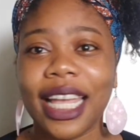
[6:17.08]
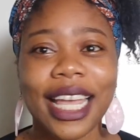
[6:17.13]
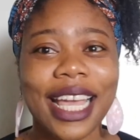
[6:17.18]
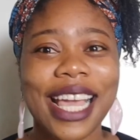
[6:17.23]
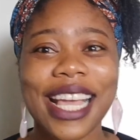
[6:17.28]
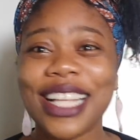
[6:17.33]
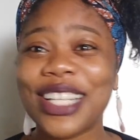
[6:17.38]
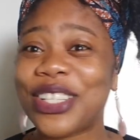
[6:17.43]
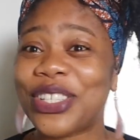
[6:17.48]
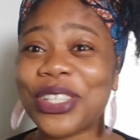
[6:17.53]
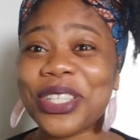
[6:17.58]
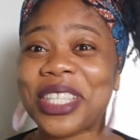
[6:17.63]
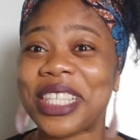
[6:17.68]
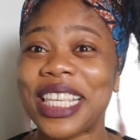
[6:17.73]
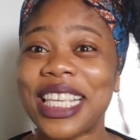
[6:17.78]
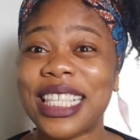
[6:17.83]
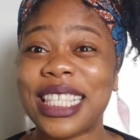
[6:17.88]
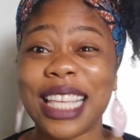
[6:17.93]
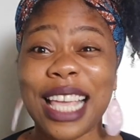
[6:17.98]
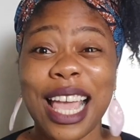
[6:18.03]
It's just
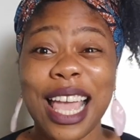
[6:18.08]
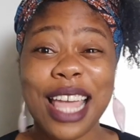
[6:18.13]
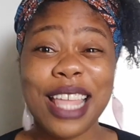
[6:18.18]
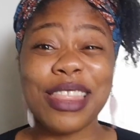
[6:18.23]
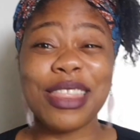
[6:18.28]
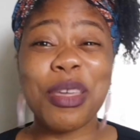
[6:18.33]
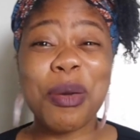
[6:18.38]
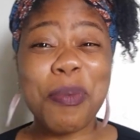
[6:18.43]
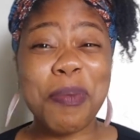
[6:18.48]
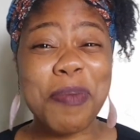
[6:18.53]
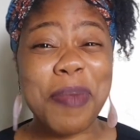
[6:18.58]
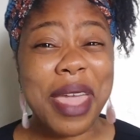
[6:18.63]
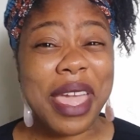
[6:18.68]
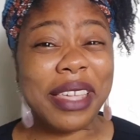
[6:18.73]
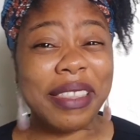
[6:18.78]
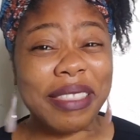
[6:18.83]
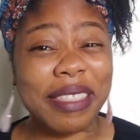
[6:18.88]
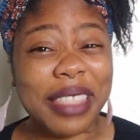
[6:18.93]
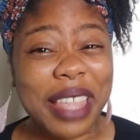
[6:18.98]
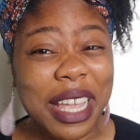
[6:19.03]
easy. The
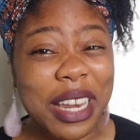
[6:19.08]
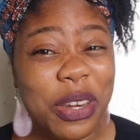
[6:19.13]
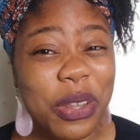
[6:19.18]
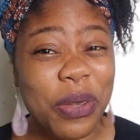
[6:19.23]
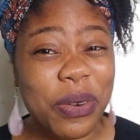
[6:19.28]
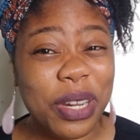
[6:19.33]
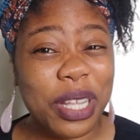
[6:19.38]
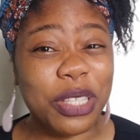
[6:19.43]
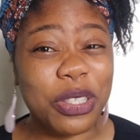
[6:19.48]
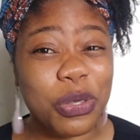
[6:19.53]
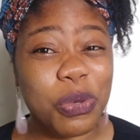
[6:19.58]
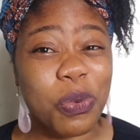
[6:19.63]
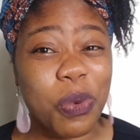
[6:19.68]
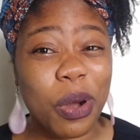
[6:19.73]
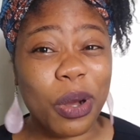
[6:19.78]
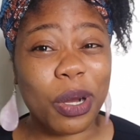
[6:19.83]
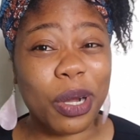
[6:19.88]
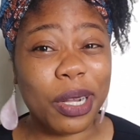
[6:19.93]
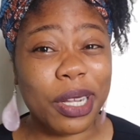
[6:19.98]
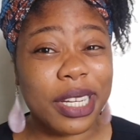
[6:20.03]
main thing you need to
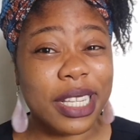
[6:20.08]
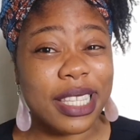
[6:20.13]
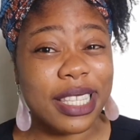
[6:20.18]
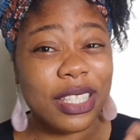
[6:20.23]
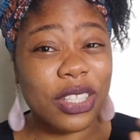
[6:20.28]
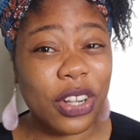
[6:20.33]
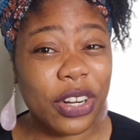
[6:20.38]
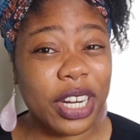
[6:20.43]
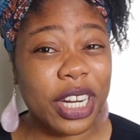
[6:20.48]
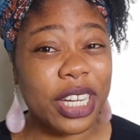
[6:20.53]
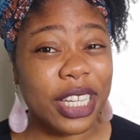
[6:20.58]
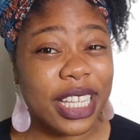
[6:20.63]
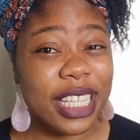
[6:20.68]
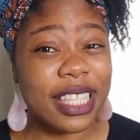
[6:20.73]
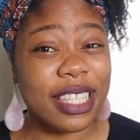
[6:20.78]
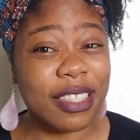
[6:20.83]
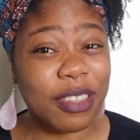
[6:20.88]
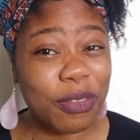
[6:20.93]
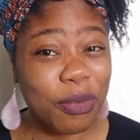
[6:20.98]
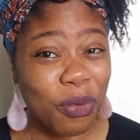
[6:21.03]
work on is learning
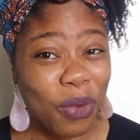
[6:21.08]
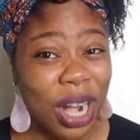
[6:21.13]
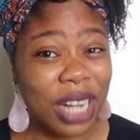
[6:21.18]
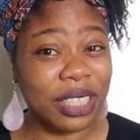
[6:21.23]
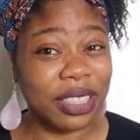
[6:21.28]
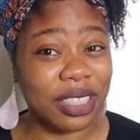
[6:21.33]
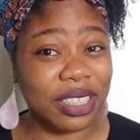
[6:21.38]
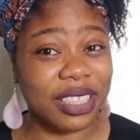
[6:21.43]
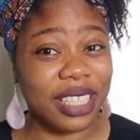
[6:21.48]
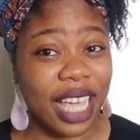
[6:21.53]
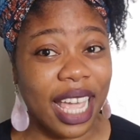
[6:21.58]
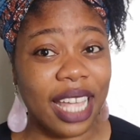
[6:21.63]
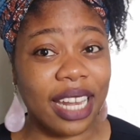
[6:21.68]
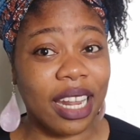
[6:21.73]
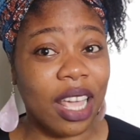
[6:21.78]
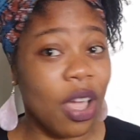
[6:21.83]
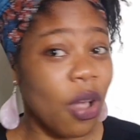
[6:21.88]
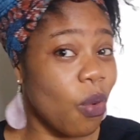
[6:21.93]
this 1 to 10.